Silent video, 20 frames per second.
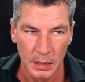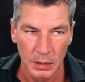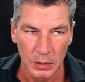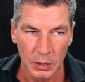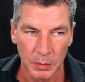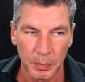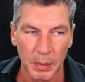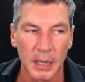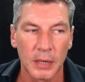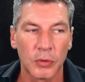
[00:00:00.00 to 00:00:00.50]

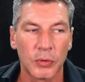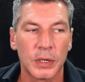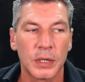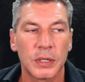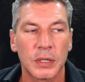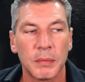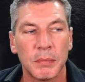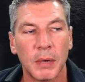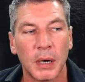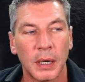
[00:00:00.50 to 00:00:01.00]
So bear all
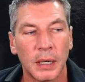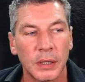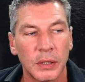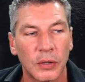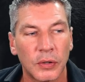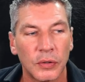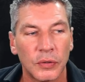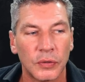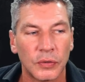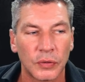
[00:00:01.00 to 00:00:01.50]
this in mind,
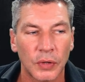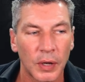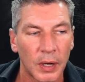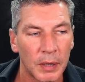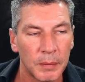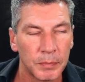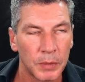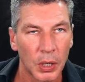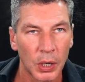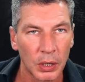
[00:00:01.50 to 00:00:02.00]
because,
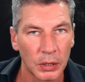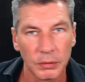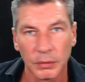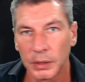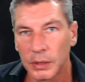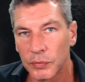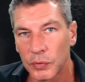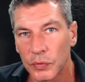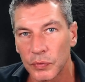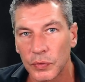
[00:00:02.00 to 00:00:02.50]
and
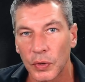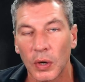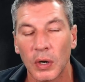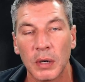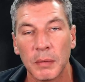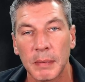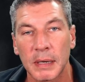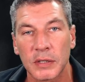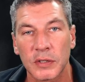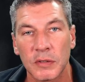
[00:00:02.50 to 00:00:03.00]
if you've got
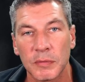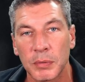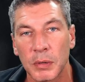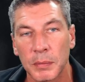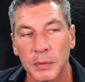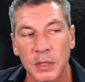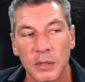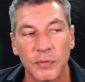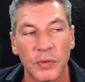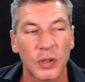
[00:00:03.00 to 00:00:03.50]
a massive
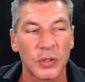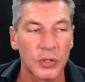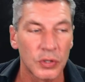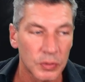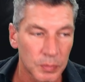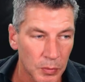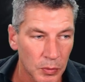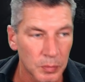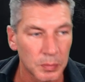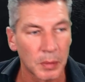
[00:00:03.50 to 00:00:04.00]
property versus
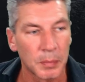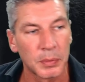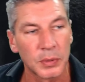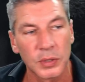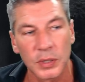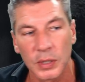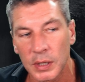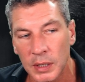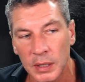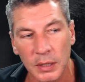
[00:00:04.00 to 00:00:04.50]
small
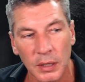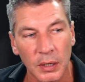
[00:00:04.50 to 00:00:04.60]
property,